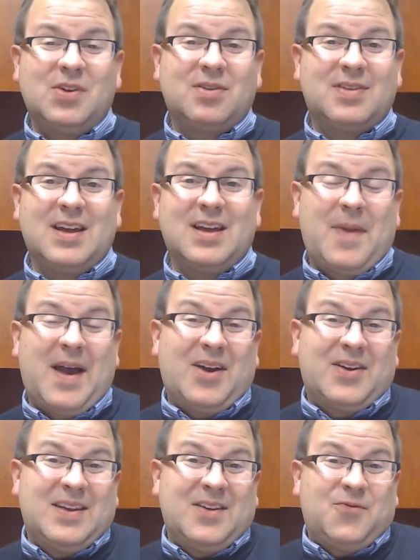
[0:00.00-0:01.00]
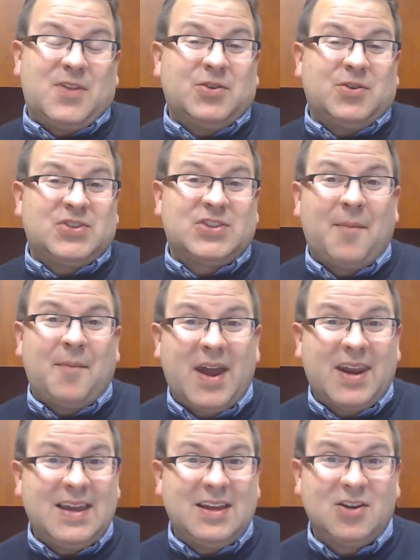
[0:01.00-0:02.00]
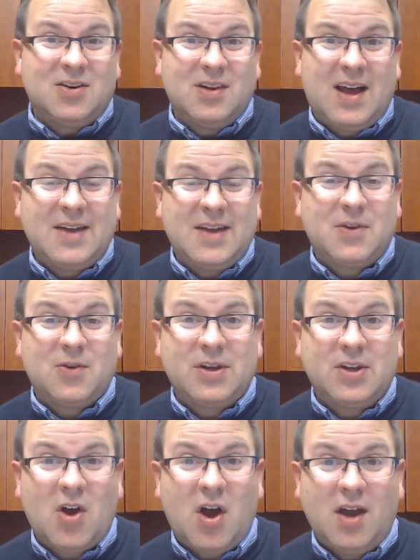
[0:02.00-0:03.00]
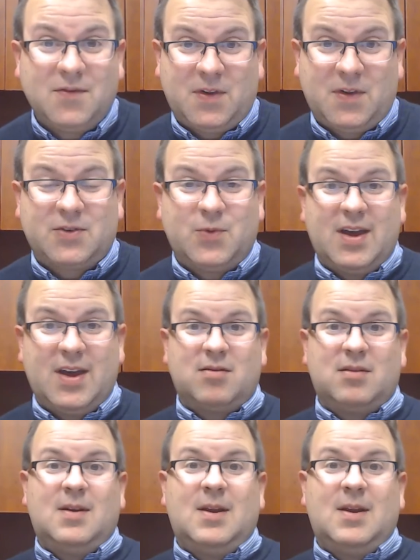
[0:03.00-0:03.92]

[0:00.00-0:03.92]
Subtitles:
think about if there's somebody in your life you're in conflict with.